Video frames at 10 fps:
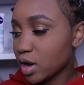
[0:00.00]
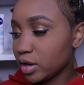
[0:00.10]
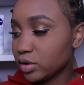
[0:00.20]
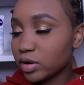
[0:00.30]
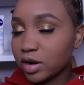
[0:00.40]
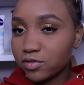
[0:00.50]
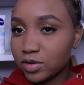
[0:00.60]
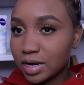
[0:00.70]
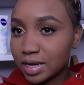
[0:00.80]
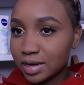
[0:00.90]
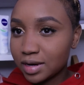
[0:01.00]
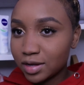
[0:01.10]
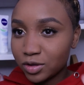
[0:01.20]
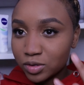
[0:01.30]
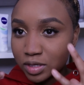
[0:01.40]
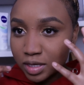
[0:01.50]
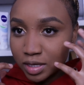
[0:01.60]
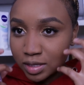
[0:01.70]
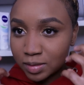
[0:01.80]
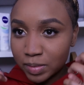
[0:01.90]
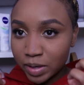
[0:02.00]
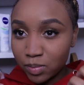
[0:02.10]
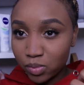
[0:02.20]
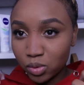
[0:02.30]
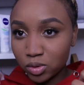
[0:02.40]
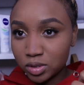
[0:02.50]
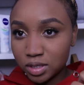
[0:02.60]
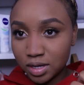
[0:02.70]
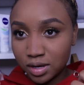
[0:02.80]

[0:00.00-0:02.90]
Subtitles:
you're gonna feel like your skin is being pulled